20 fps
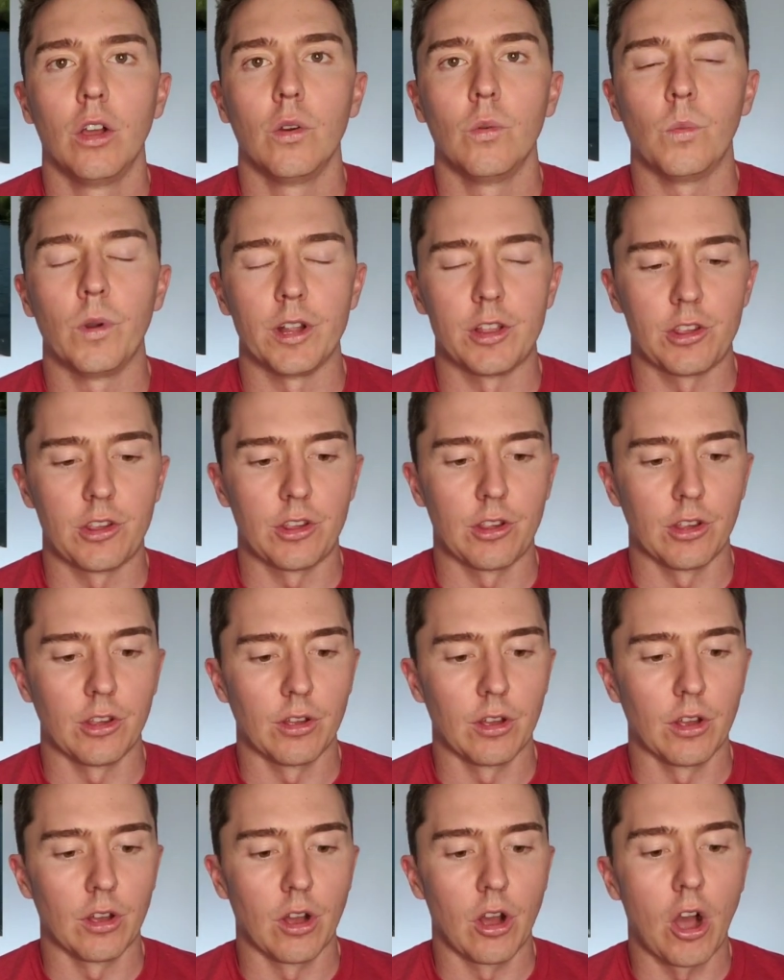which
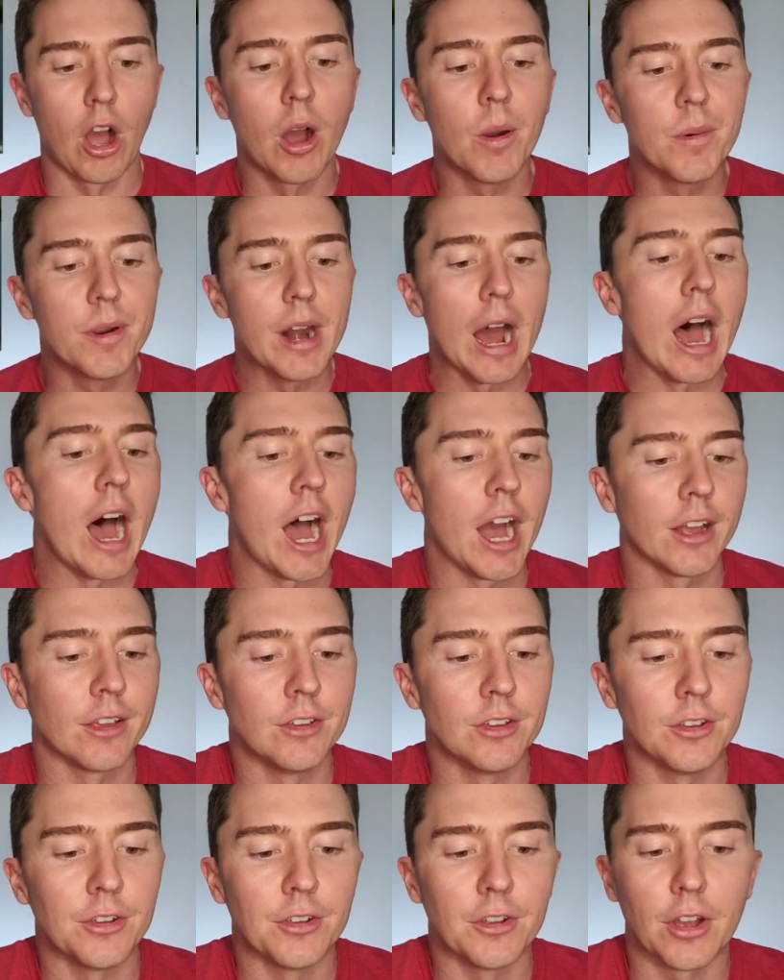I would
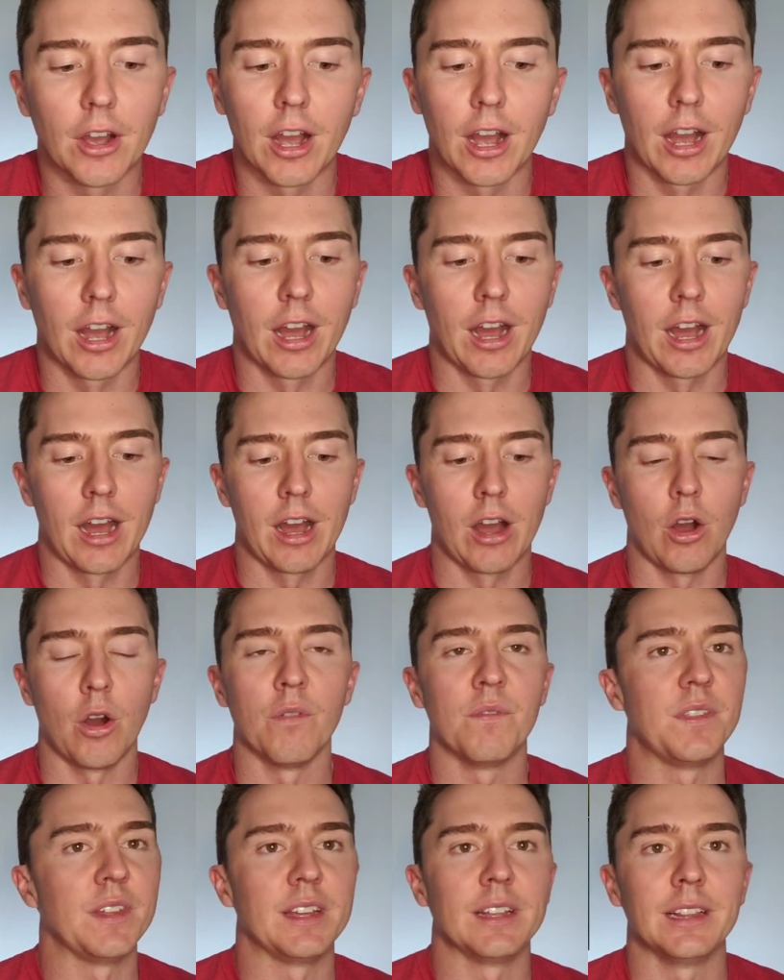argue
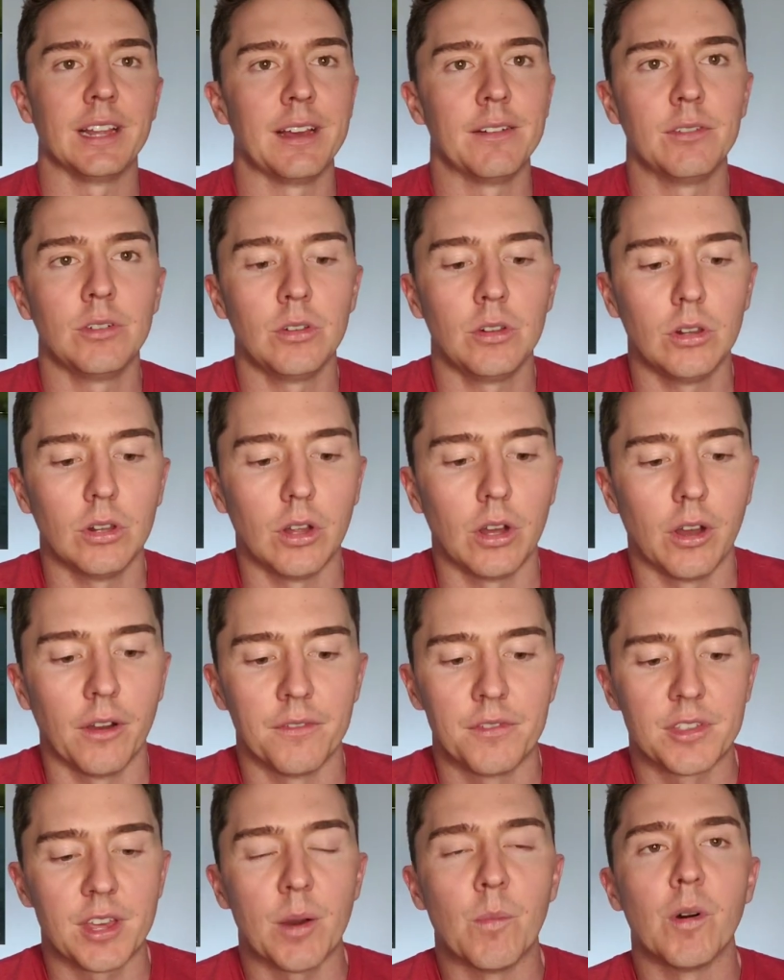of the level
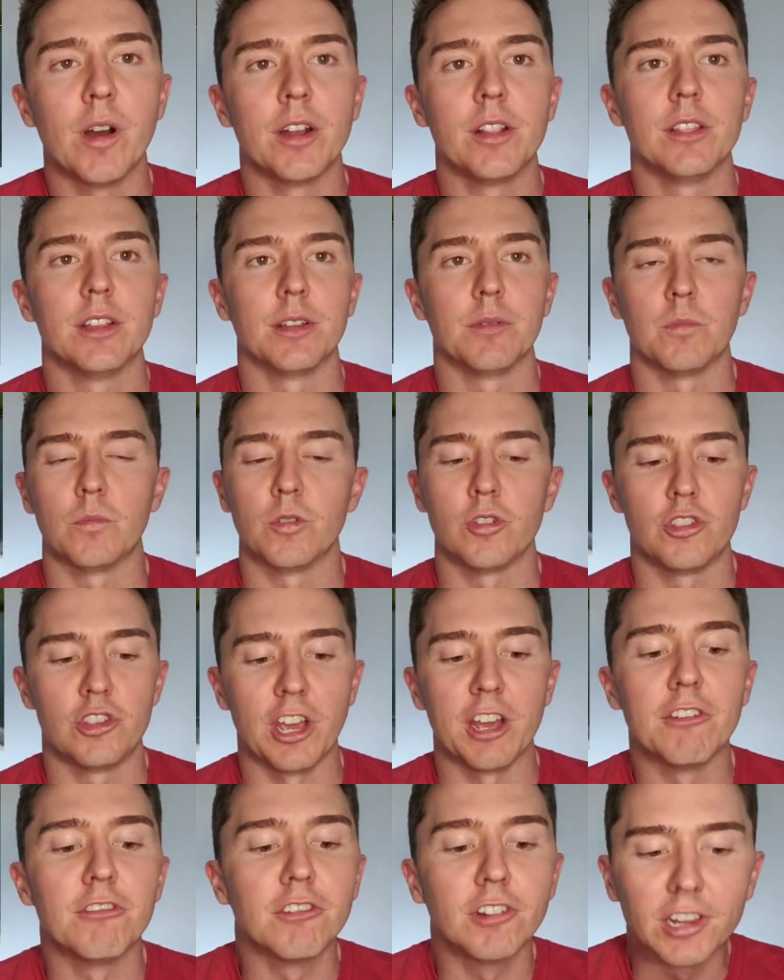of someone that would
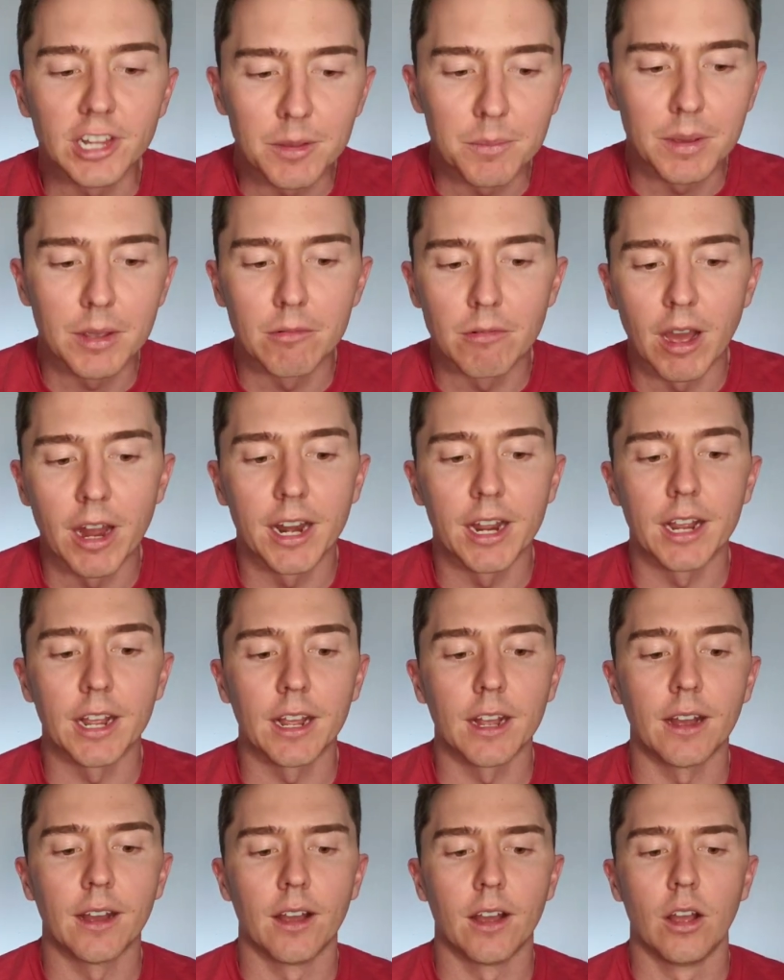generally be
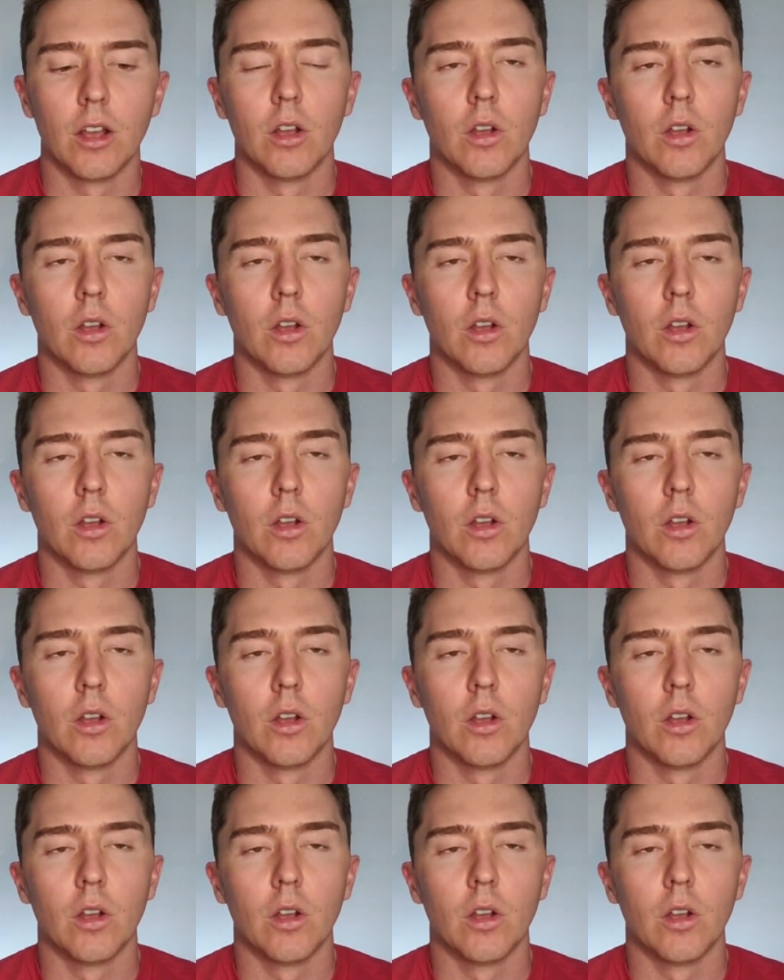running